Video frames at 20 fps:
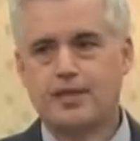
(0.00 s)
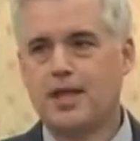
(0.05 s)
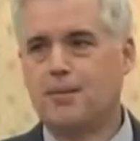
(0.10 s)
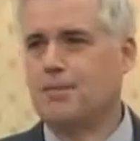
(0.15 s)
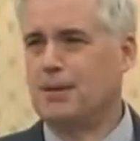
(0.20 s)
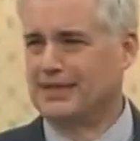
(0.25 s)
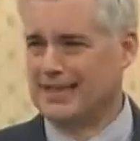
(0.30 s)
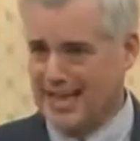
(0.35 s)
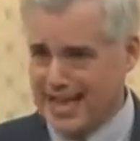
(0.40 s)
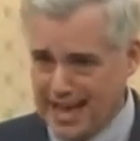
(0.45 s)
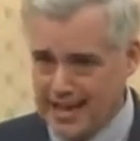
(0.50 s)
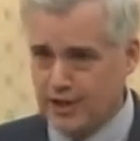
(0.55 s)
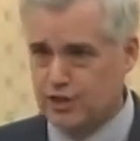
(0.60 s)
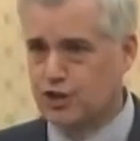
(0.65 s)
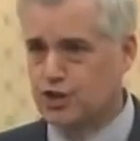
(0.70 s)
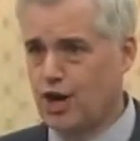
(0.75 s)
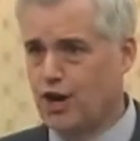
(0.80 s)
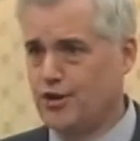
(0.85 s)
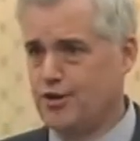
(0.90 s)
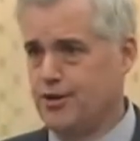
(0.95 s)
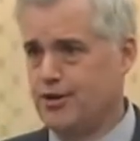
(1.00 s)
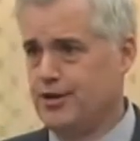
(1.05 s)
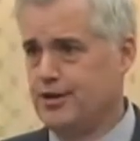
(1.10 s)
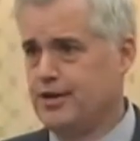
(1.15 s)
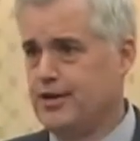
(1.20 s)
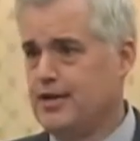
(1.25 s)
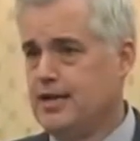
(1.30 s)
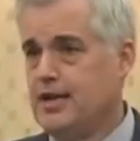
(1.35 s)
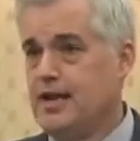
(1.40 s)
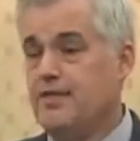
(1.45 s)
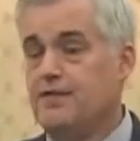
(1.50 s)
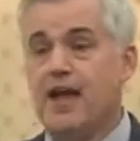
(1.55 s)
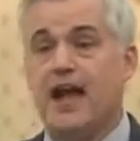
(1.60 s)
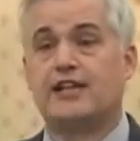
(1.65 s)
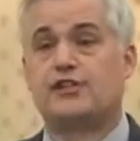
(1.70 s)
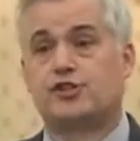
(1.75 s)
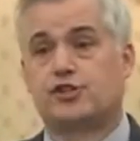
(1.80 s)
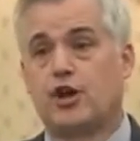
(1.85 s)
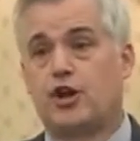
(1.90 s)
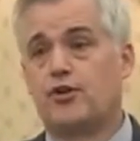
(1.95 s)
but they had a charter.
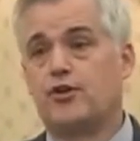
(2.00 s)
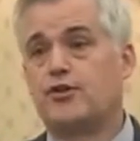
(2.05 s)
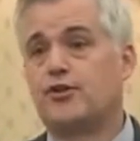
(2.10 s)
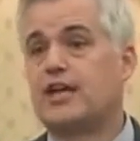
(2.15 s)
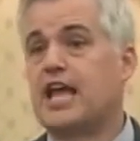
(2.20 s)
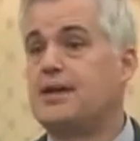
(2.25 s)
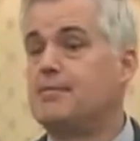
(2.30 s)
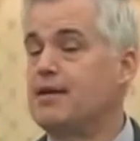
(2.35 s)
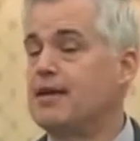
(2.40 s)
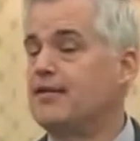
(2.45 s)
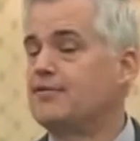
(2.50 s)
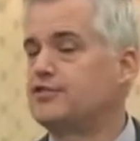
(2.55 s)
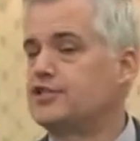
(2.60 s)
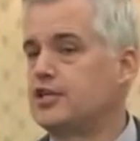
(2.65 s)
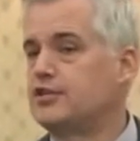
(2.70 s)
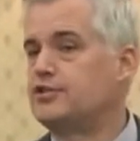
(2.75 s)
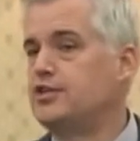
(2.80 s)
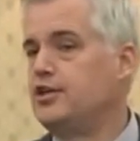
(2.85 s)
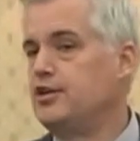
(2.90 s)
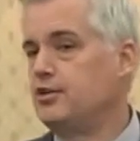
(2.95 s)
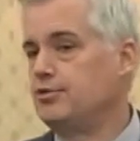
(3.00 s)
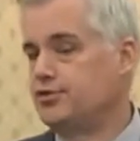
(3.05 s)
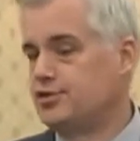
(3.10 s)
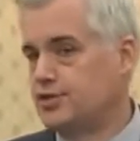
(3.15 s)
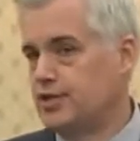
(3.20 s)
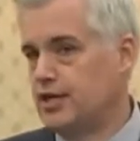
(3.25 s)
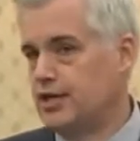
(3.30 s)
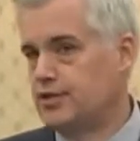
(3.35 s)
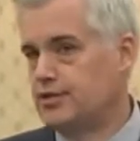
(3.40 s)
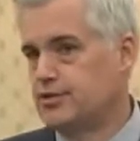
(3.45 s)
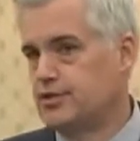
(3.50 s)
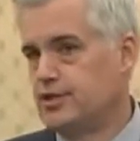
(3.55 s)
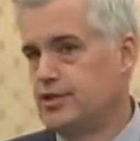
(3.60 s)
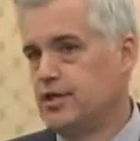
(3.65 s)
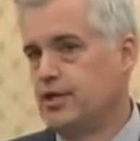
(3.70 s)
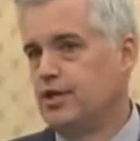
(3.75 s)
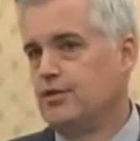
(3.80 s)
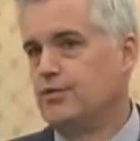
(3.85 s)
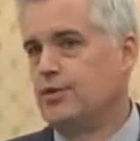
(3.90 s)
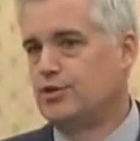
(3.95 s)
That charter came out of 1606,
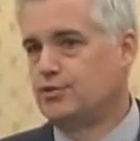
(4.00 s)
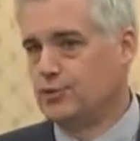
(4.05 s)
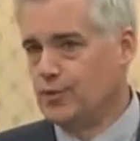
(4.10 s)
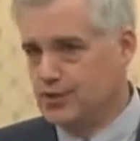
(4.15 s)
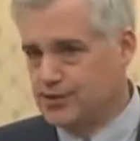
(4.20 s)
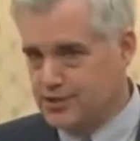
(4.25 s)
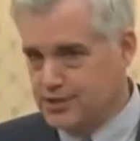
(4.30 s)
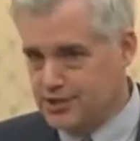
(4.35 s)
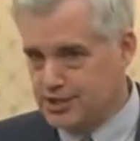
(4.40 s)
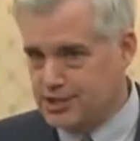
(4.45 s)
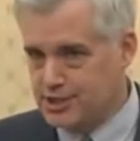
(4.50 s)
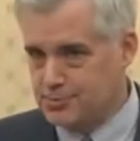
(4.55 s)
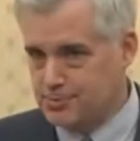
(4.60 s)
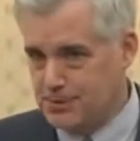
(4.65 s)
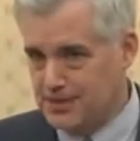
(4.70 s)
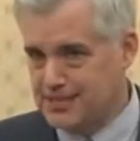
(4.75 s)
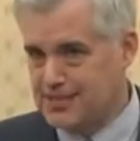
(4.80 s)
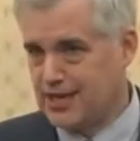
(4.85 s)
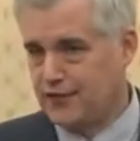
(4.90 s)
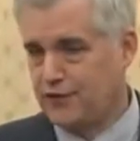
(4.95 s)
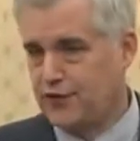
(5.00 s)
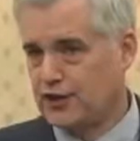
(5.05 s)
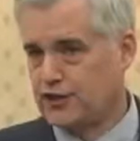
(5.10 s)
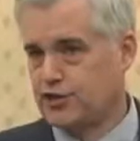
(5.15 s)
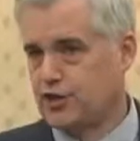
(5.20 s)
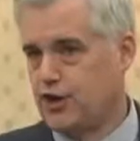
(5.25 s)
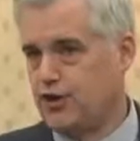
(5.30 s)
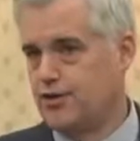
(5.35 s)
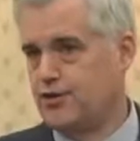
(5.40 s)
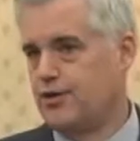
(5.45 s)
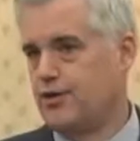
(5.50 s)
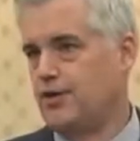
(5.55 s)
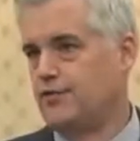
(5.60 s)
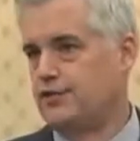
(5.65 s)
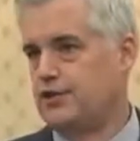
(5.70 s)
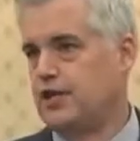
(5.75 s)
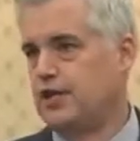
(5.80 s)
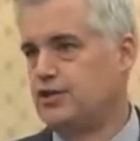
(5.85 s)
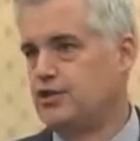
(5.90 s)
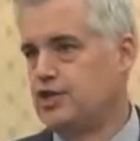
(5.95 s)
which was the specific charter of
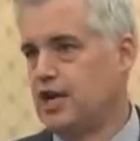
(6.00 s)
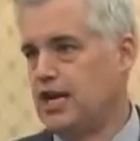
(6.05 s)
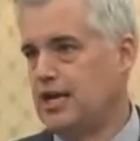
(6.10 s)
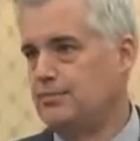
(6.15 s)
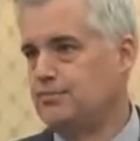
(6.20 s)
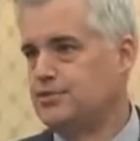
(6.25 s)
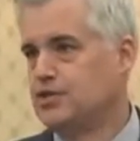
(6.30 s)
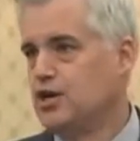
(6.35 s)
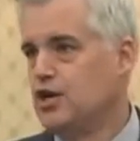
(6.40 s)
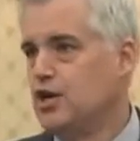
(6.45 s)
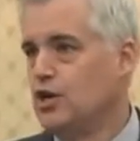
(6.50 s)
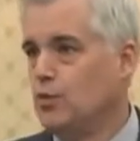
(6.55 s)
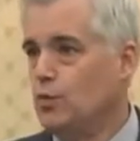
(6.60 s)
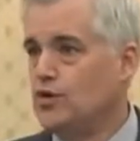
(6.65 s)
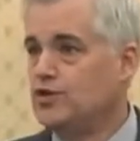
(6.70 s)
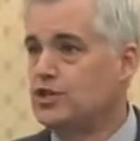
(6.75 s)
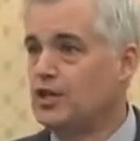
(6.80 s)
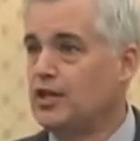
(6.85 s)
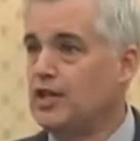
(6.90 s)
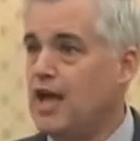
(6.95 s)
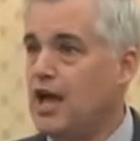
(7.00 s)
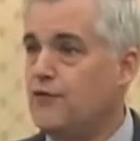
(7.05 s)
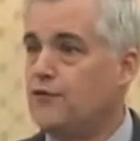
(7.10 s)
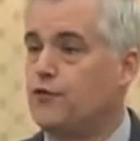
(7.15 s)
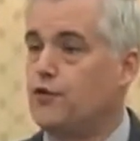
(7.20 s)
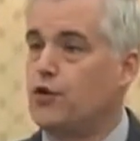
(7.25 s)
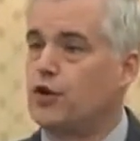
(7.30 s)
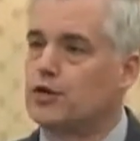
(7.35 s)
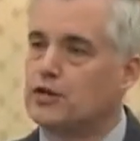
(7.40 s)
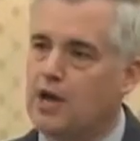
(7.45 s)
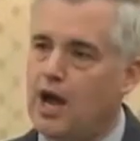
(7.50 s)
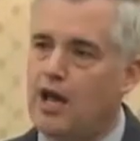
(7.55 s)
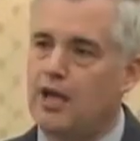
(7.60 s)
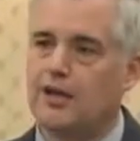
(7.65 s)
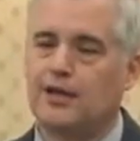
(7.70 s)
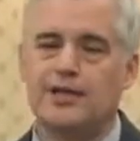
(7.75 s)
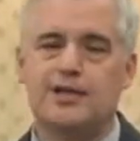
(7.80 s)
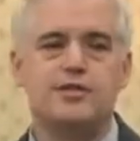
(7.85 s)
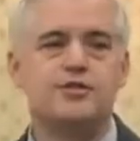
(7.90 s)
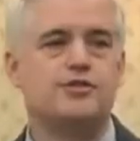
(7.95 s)
King James, which allowed for
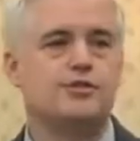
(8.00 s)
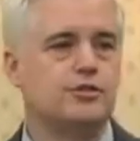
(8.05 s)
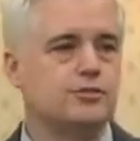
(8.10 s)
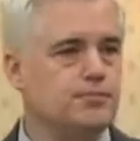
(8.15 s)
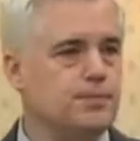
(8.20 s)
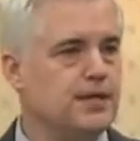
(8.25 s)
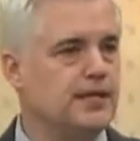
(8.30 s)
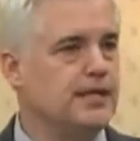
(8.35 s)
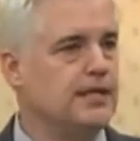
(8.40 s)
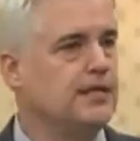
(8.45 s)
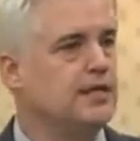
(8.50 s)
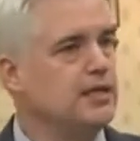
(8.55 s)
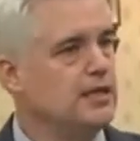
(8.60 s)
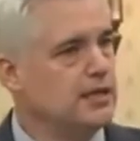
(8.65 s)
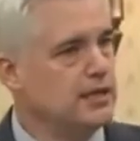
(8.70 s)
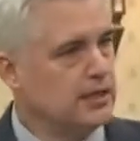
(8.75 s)
colonies to be